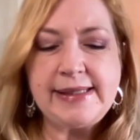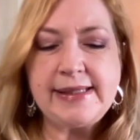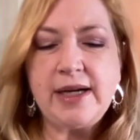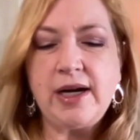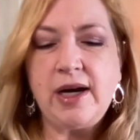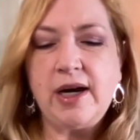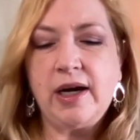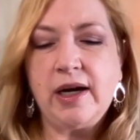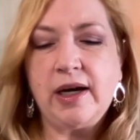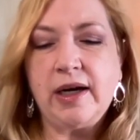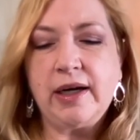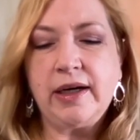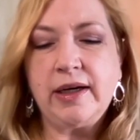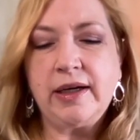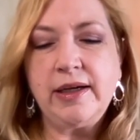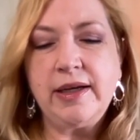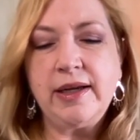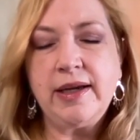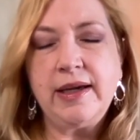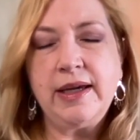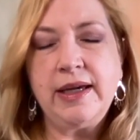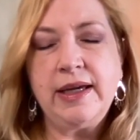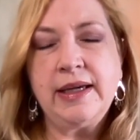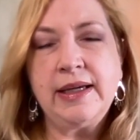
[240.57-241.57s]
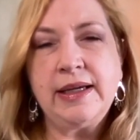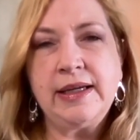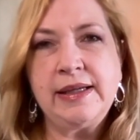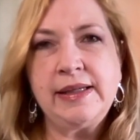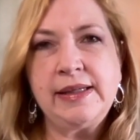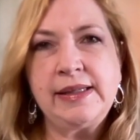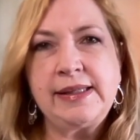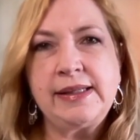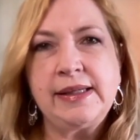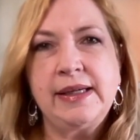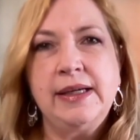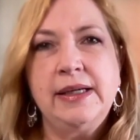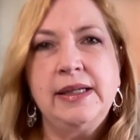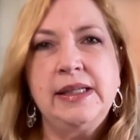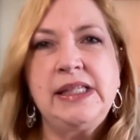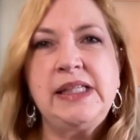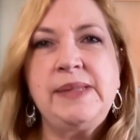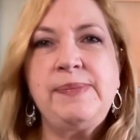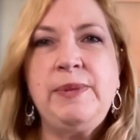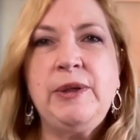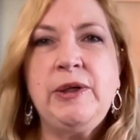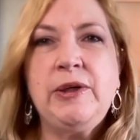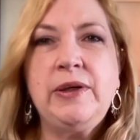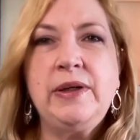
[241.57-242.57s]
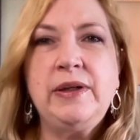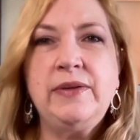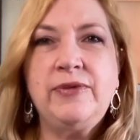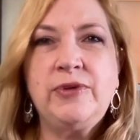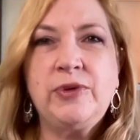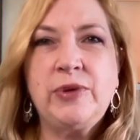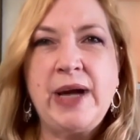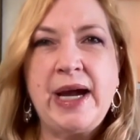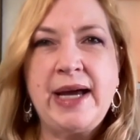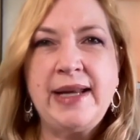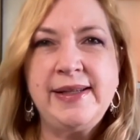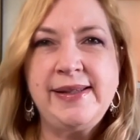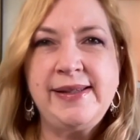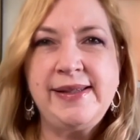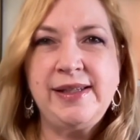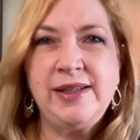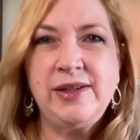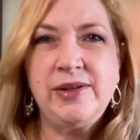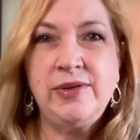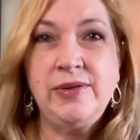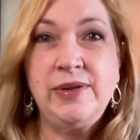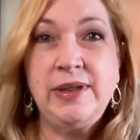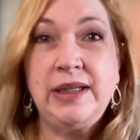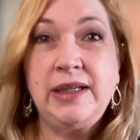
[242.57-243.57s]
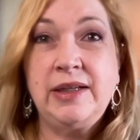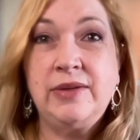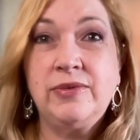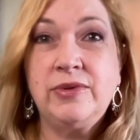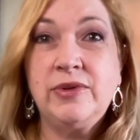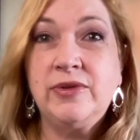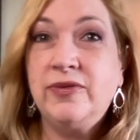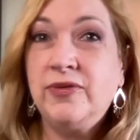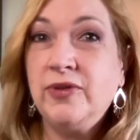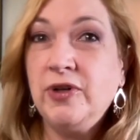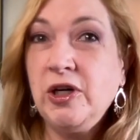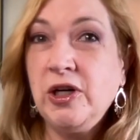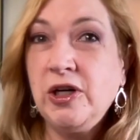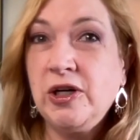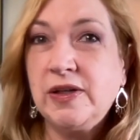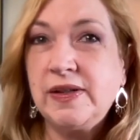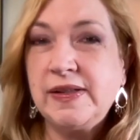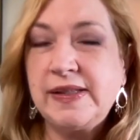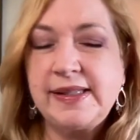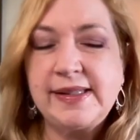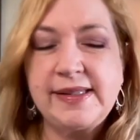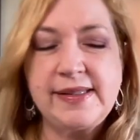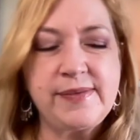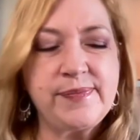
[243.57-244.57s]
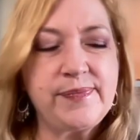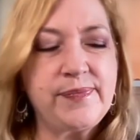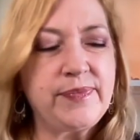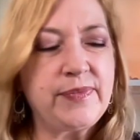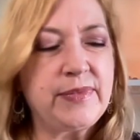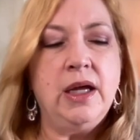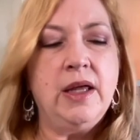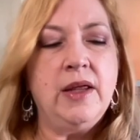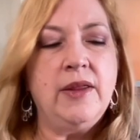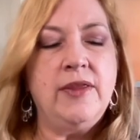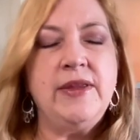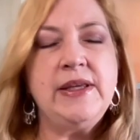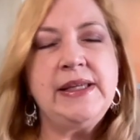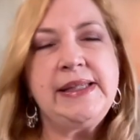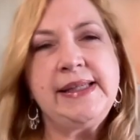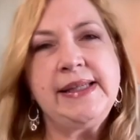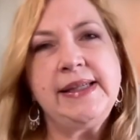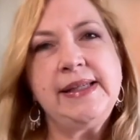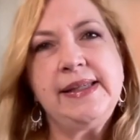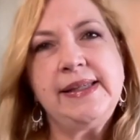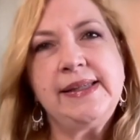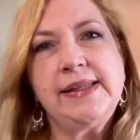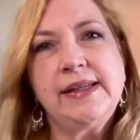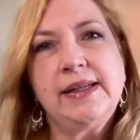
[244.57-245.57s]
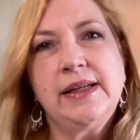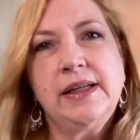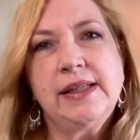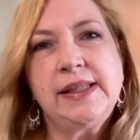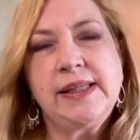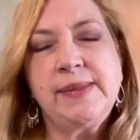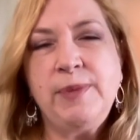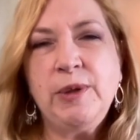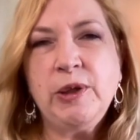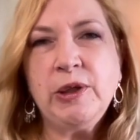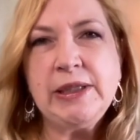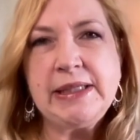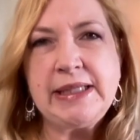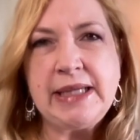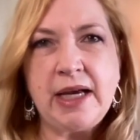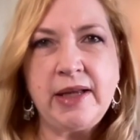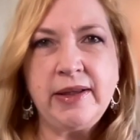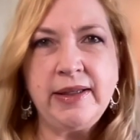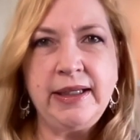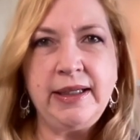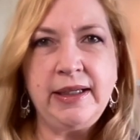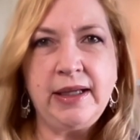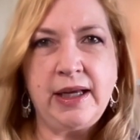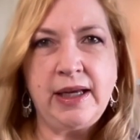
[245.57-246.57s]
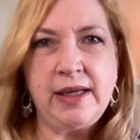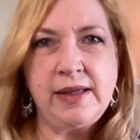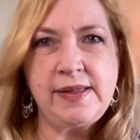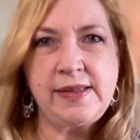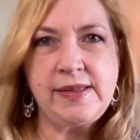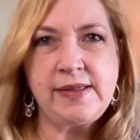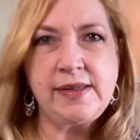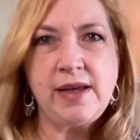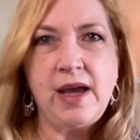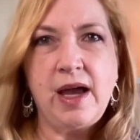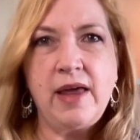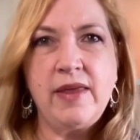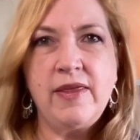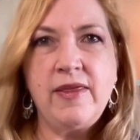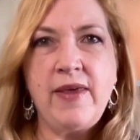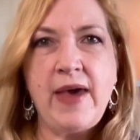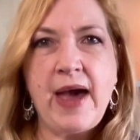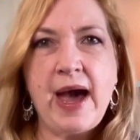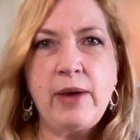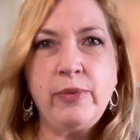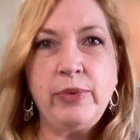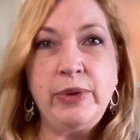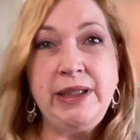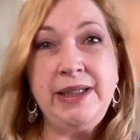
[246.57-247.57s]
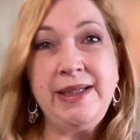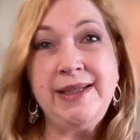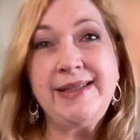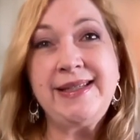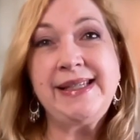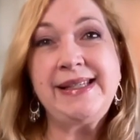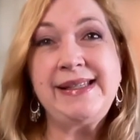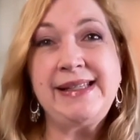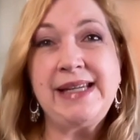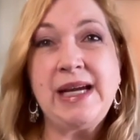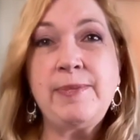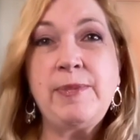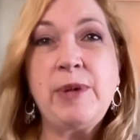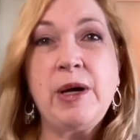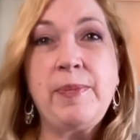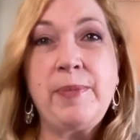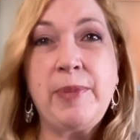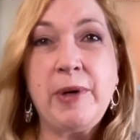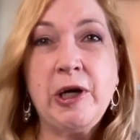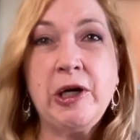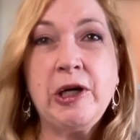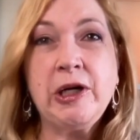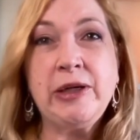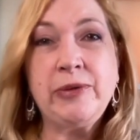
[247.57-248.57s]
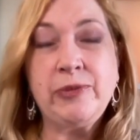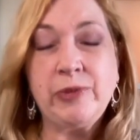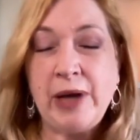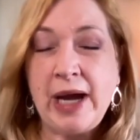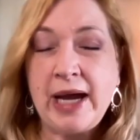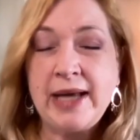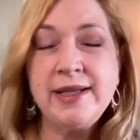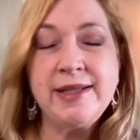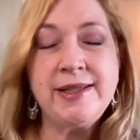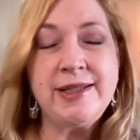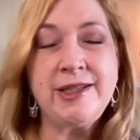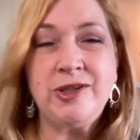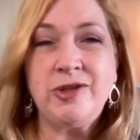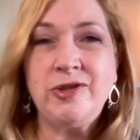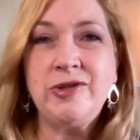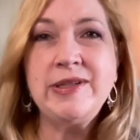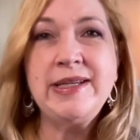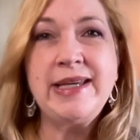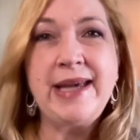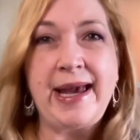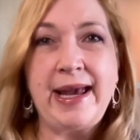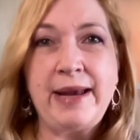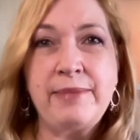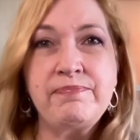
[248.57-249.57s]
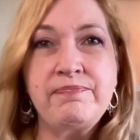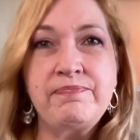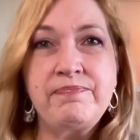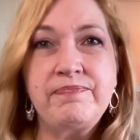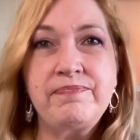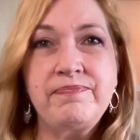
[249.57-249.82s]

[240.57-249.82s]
card is Spirit of Gratitude in reverse. This is Spirit telling us that we need to step up our gratitude game.